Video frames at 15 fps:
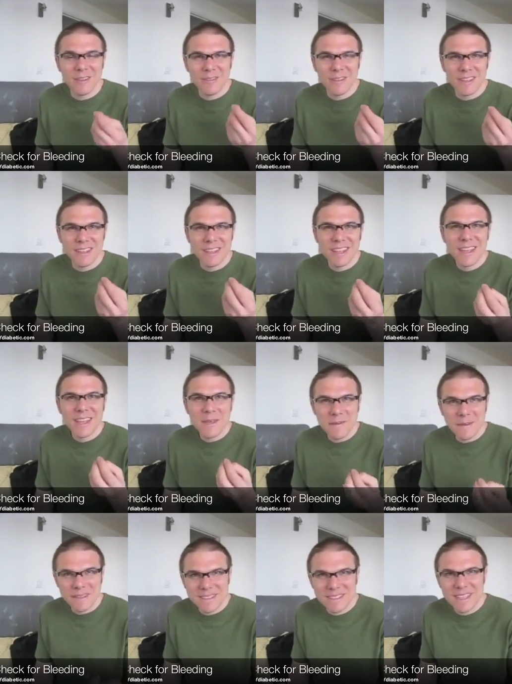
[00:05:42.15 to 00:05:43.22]
If
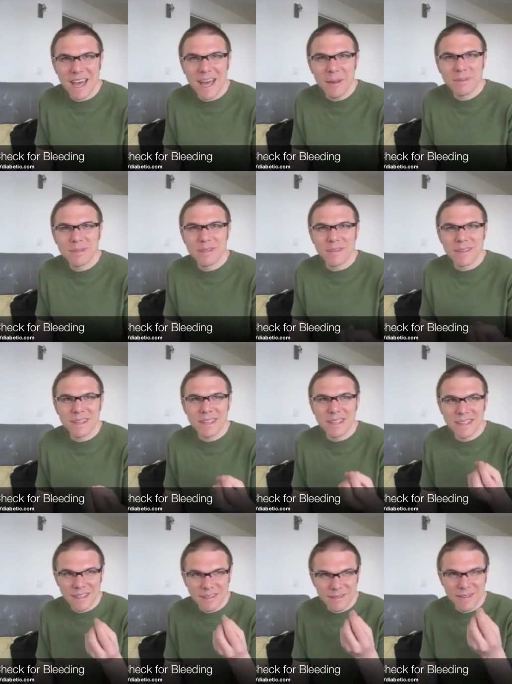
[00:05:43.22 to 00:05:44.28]
it stops, if
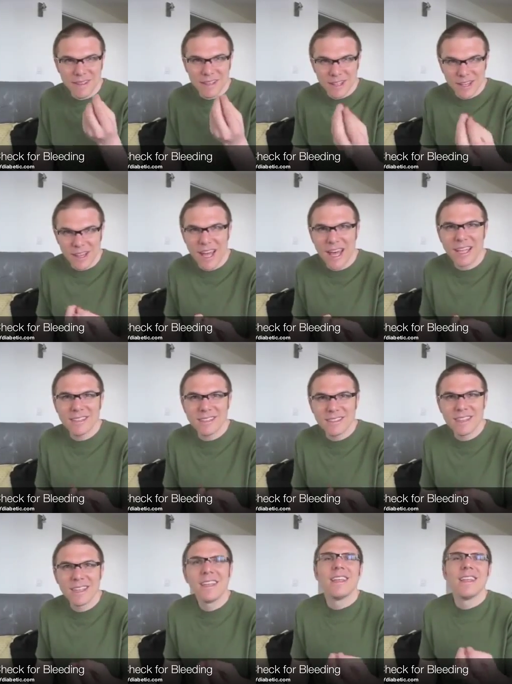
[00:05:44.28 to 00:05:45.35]
it clots,